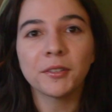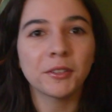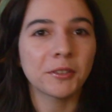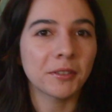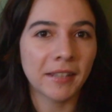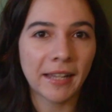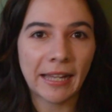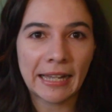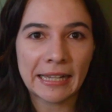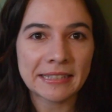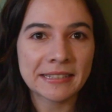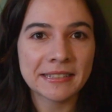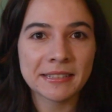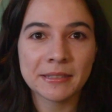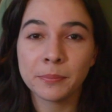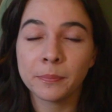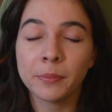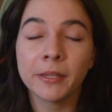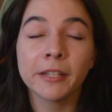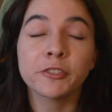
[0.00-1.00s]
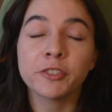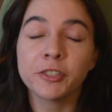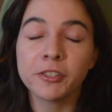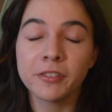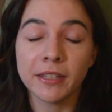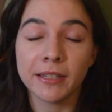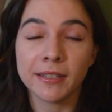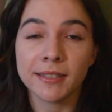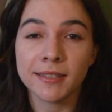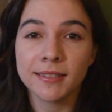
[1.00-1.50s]
Hello class,
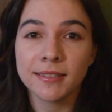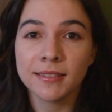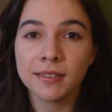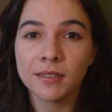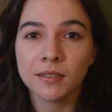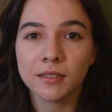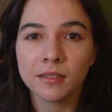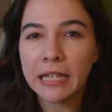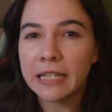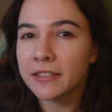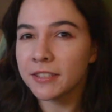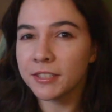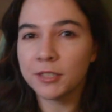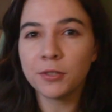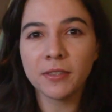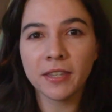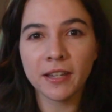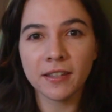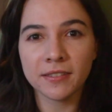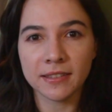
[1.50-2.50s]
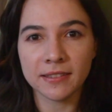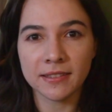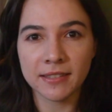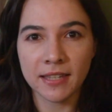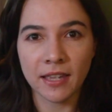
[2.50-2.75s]
picture this. It's two thousand